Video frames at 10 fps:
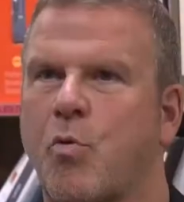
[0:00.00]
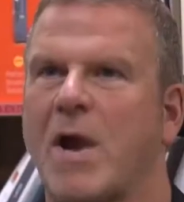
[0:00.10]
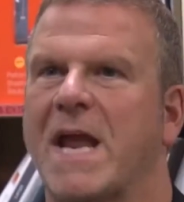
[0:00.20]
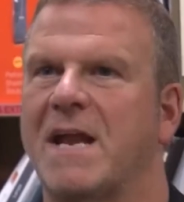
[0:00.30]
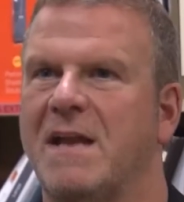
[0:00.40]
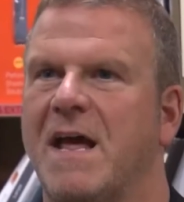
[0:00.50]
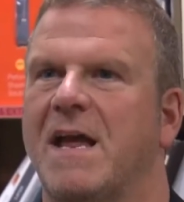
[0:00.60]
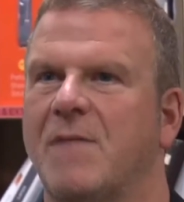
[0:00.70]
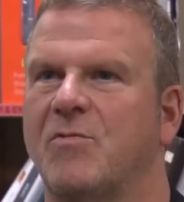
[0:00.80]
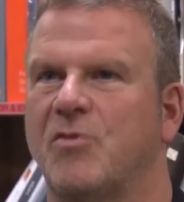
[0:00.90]
brand
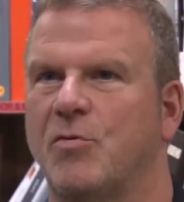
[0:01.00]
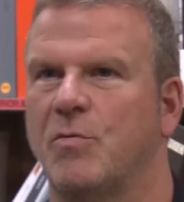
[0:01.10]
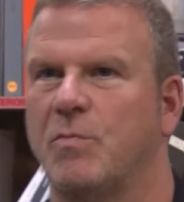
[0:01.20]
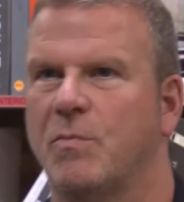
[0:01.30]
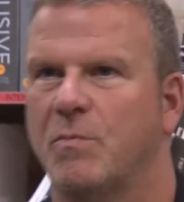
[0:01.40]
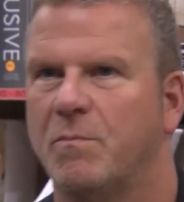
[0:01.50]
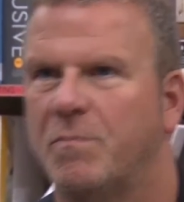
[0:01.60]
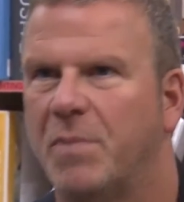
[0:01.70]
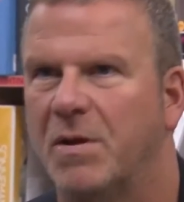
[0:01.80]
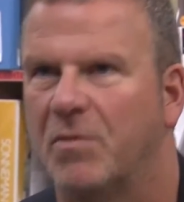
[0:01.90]
name
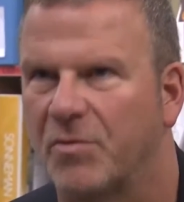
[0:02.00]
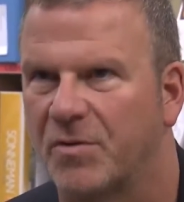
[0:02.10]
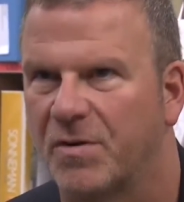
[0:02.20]
to build.